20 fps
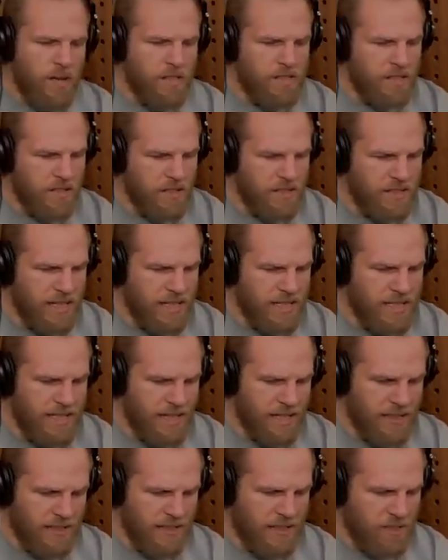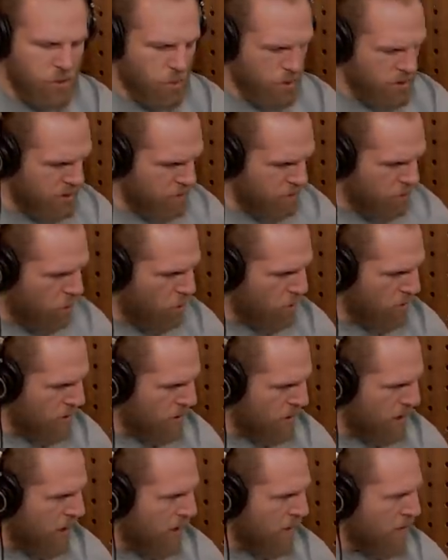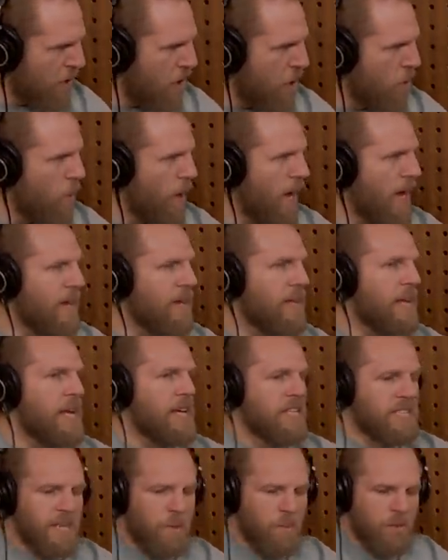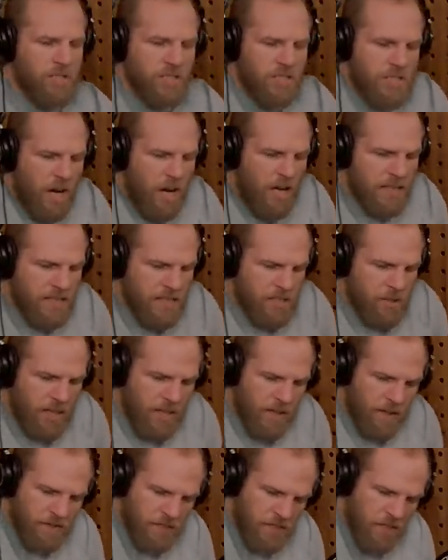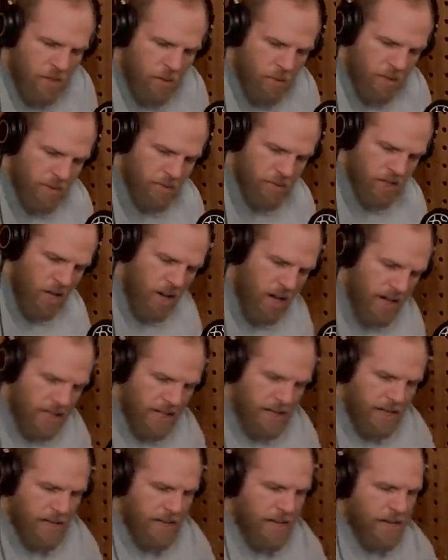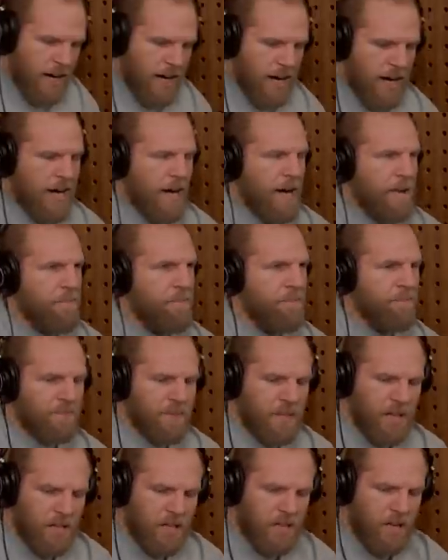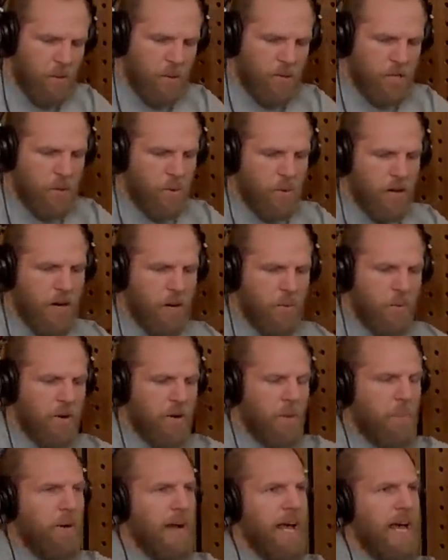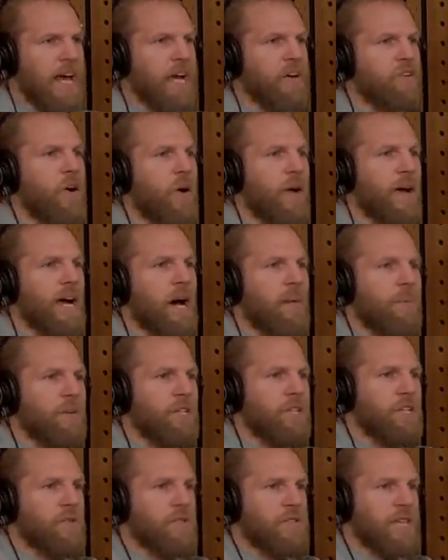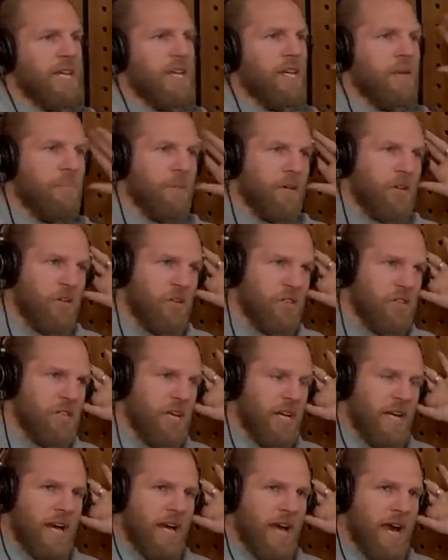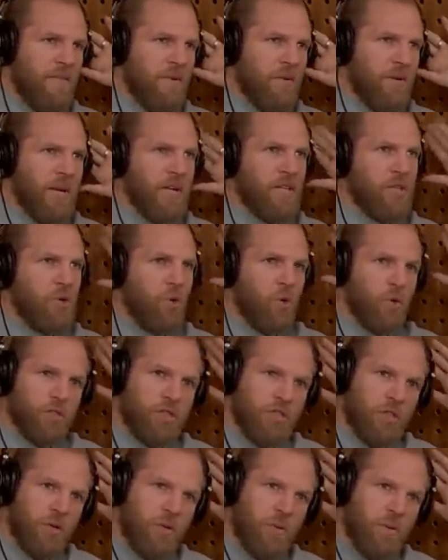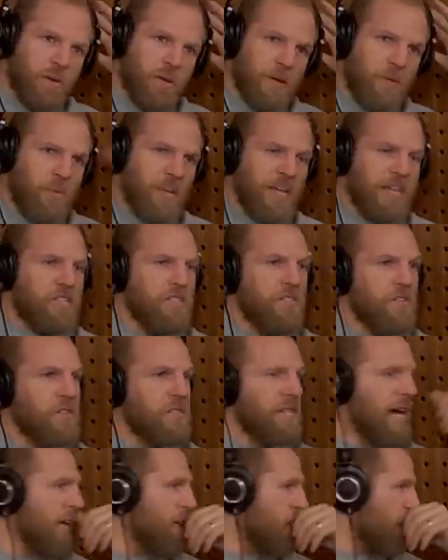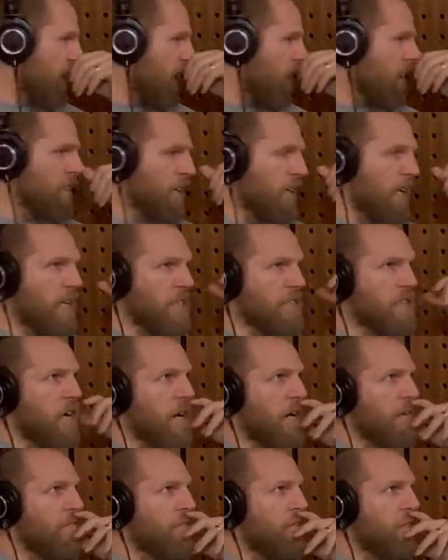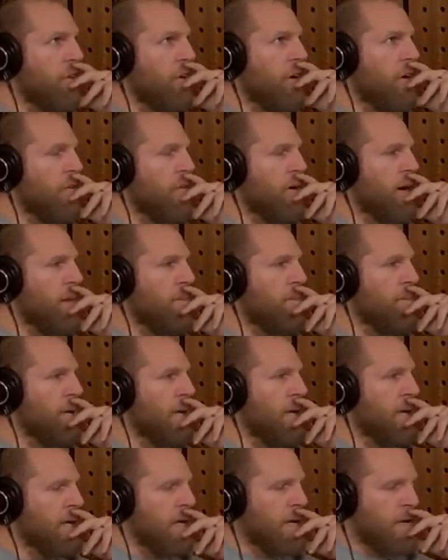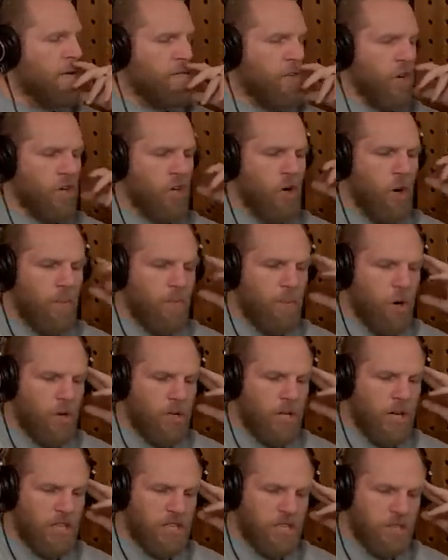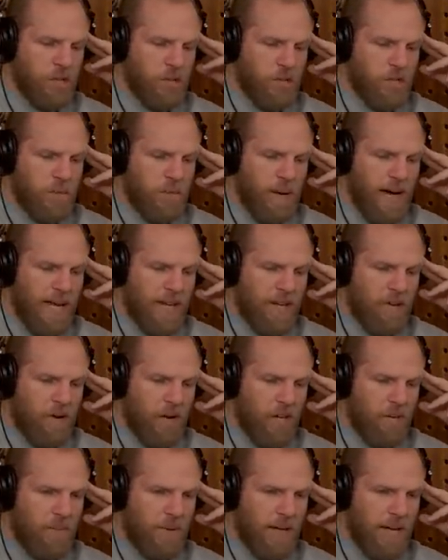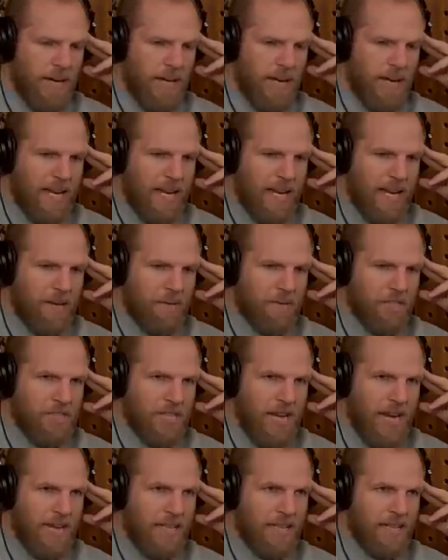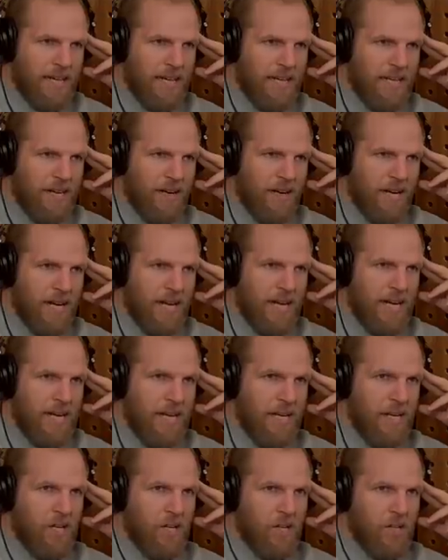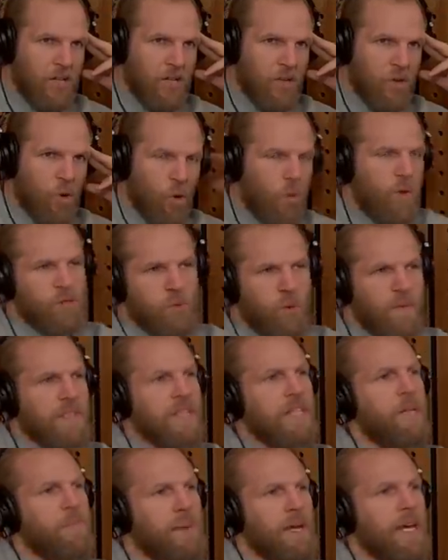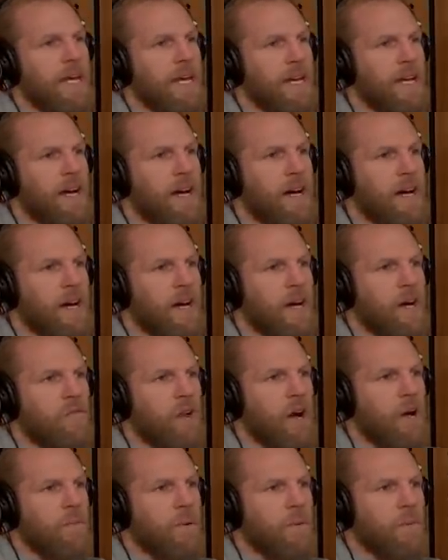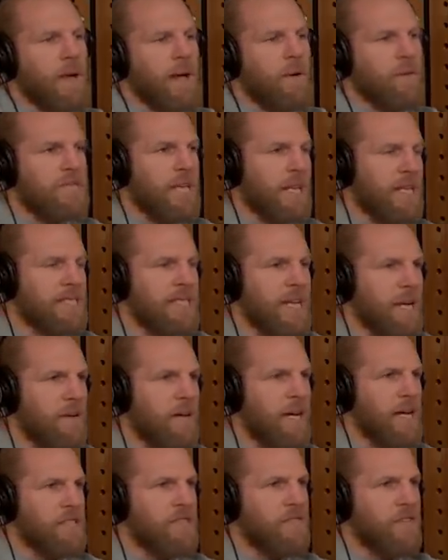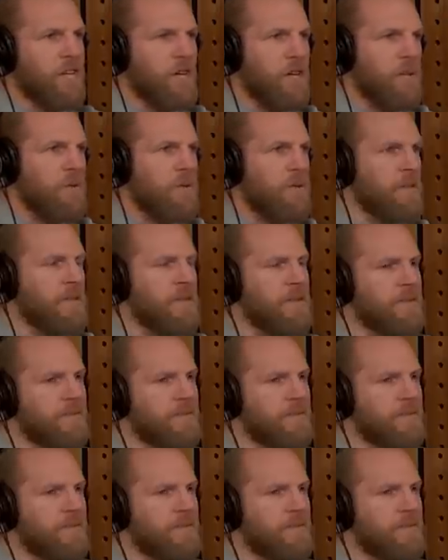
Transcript: we go into those details, I think it's always important to kind of know where someone started. So I'd love to know what it was like. Um, you know, when you were, were a player growing up in New Zealand, because everyone I talked to, we, we interviewed Dan Carter last night for our um, for our podcast, The Good, The Bad, The Rugby, and, and he was saying that, you know, he always wanted to be a, a rugby player. Was that the same case for you?